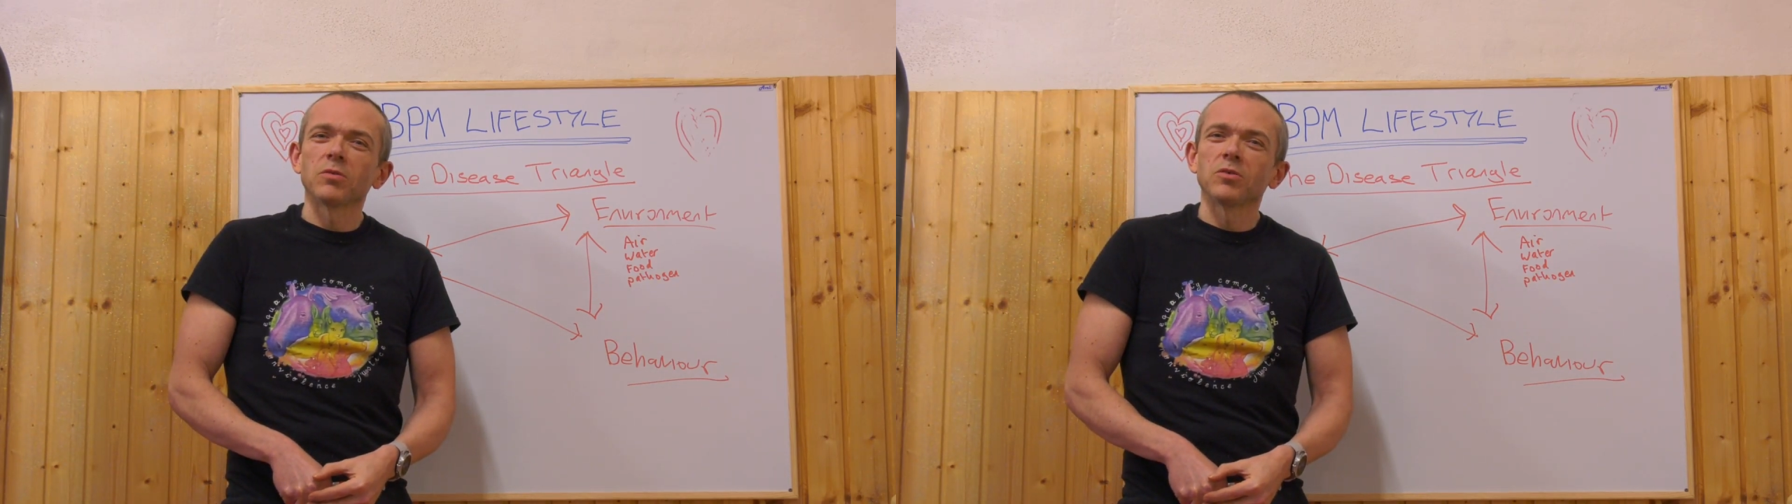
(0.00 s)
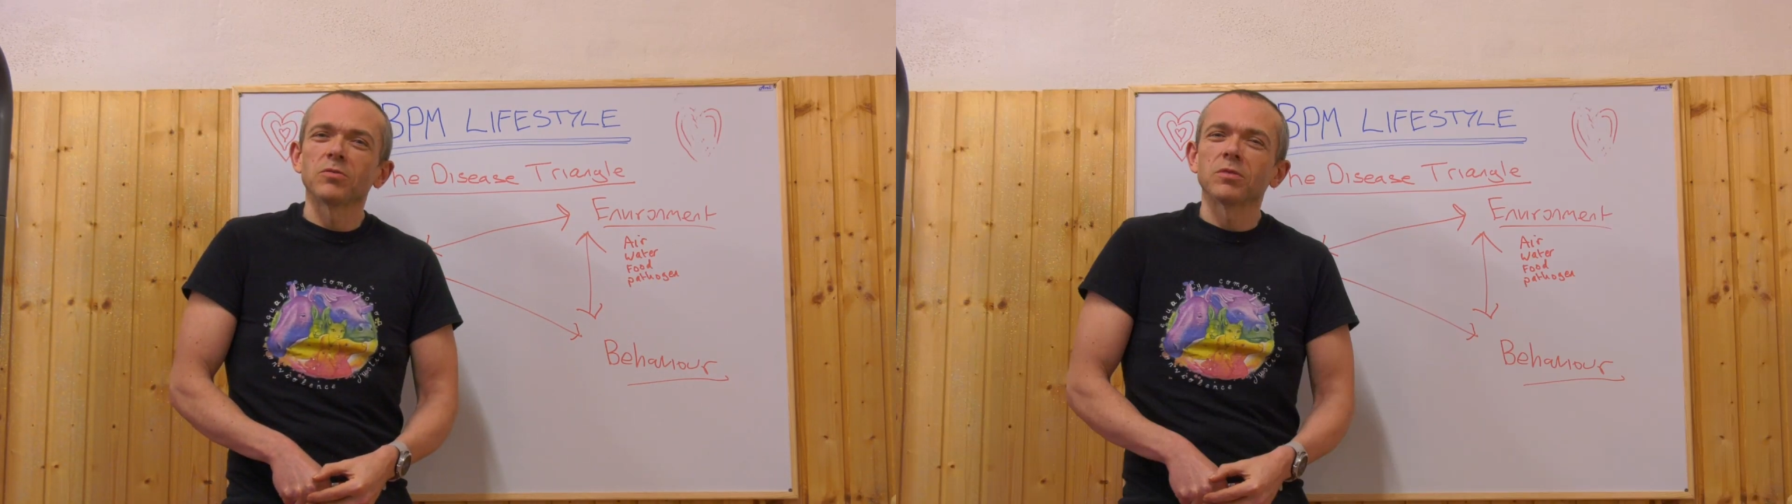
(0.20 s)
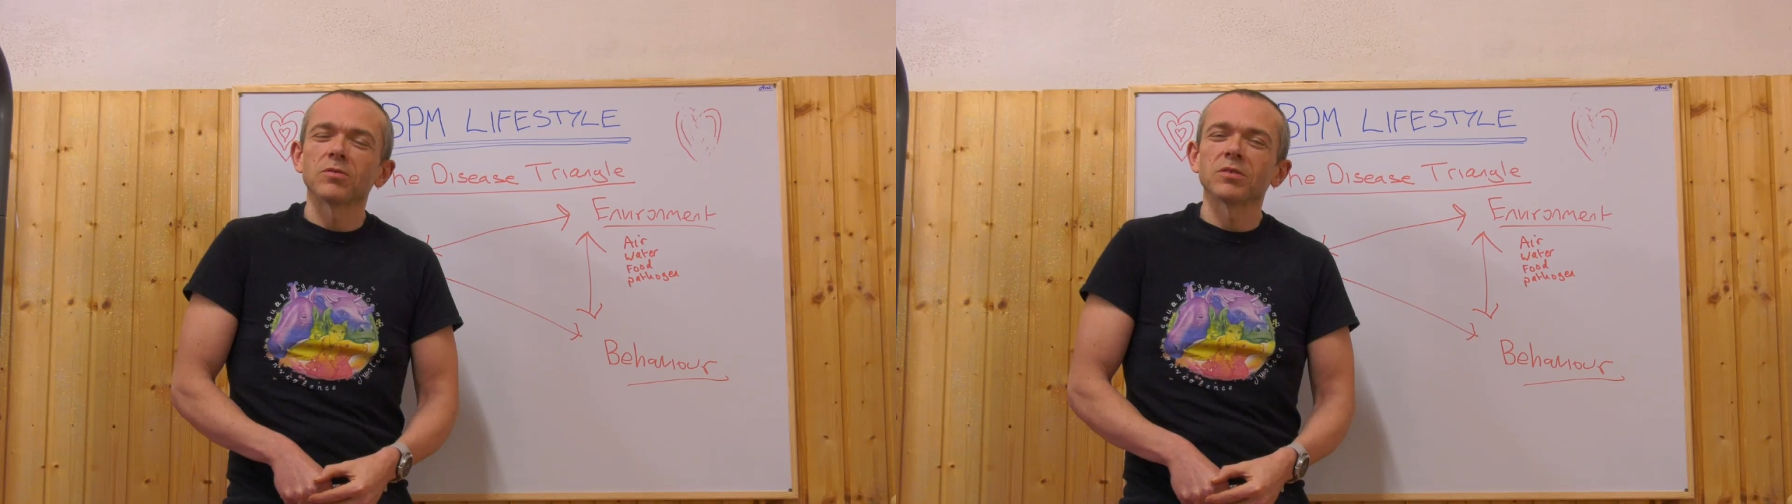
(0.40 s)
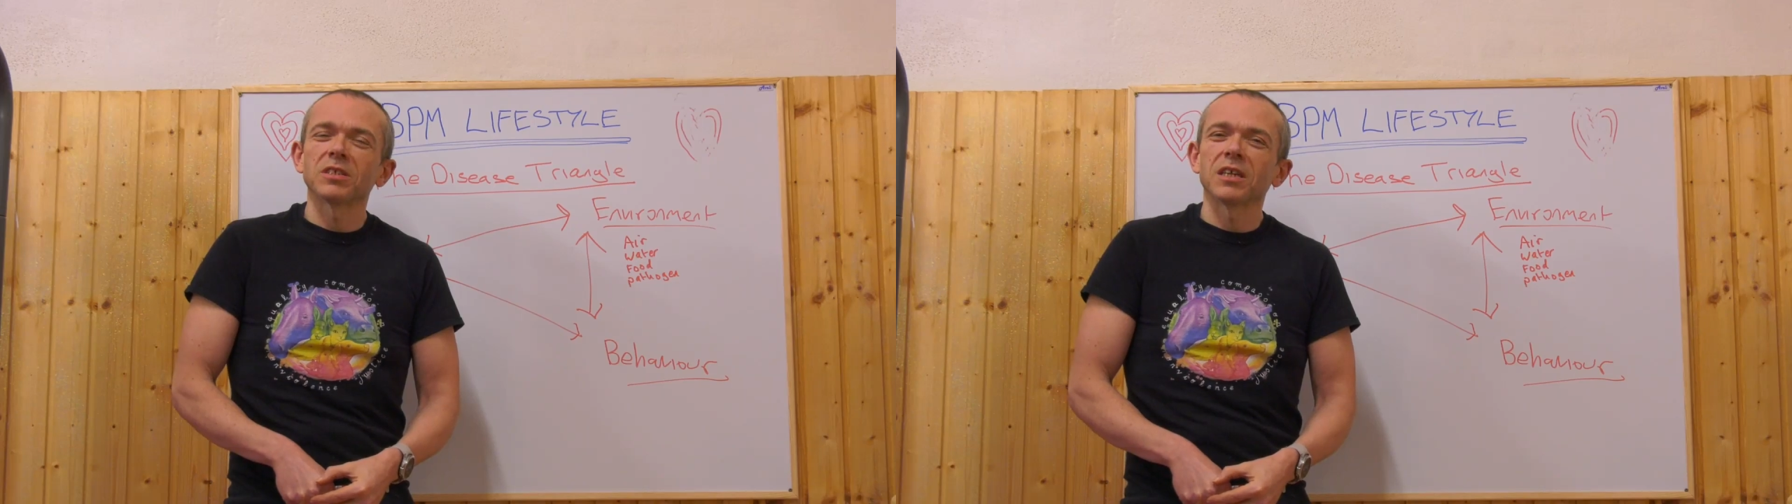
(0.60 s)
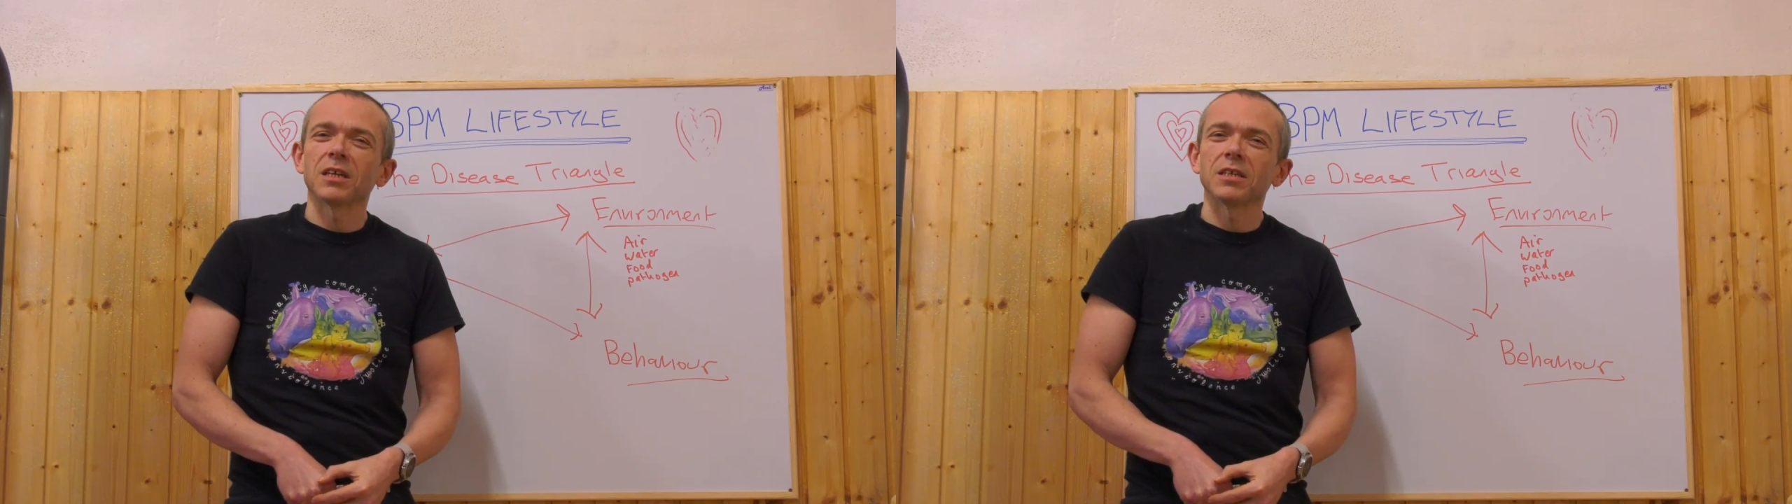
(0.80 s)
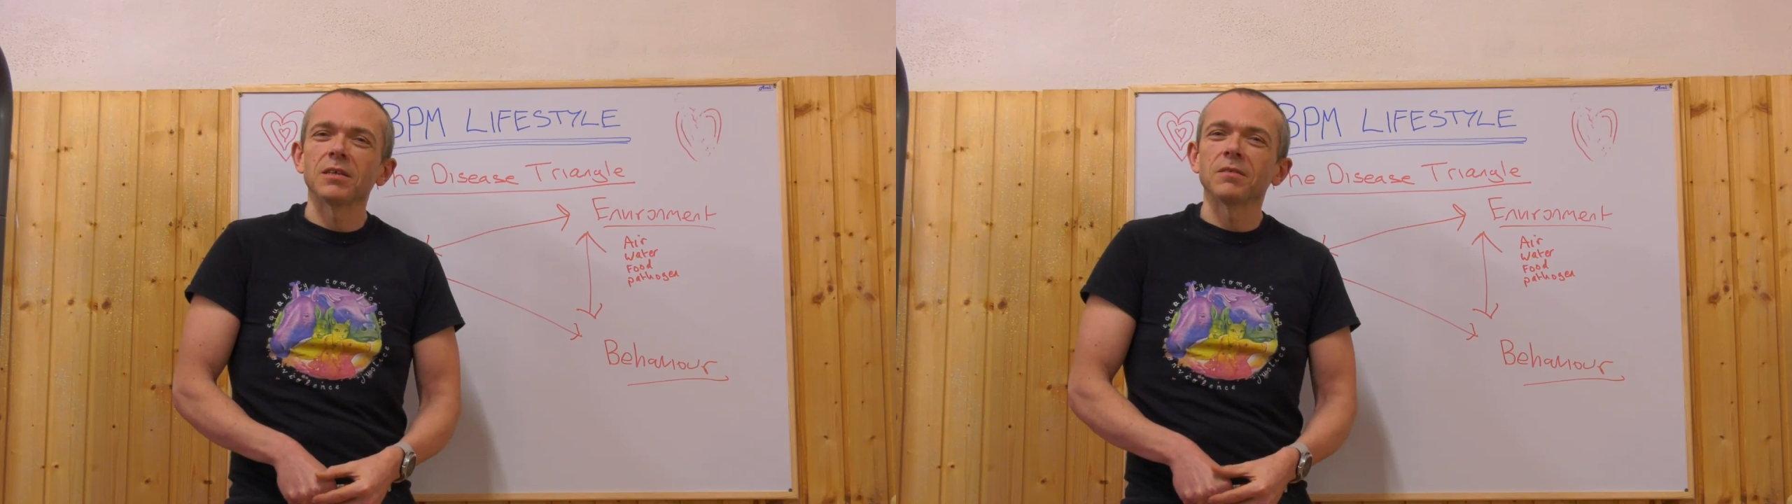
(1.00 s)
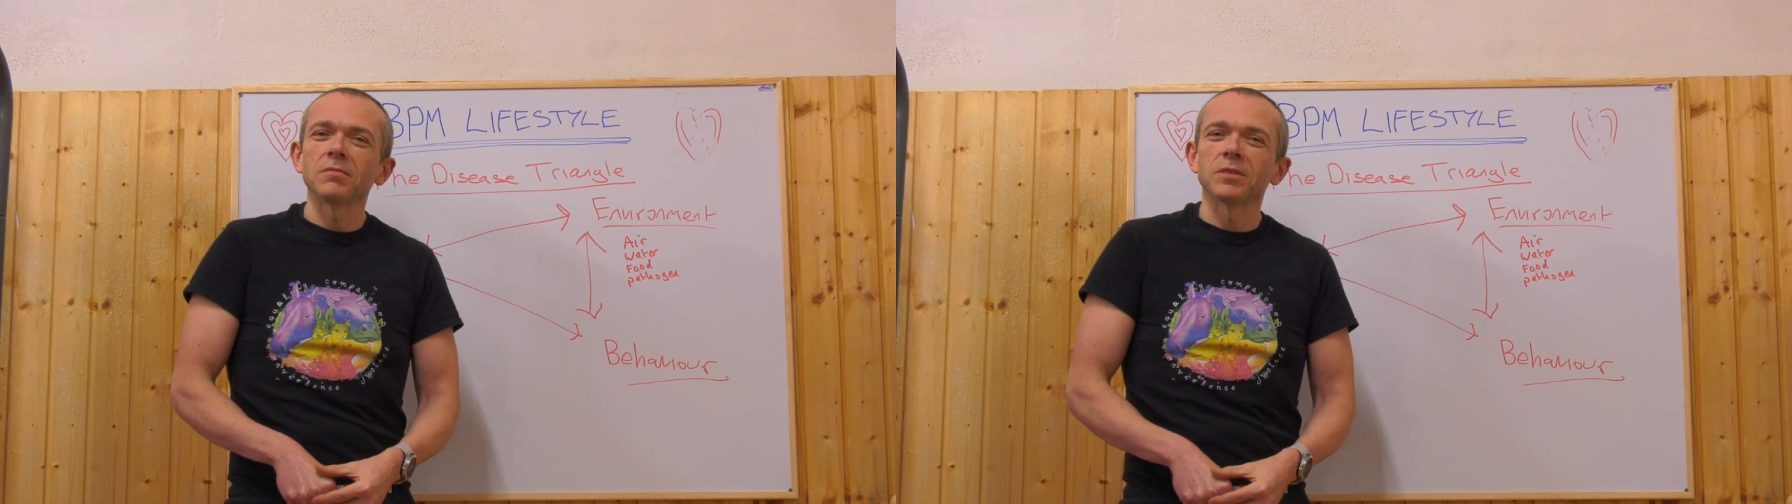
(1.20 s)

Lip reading: you'll not see any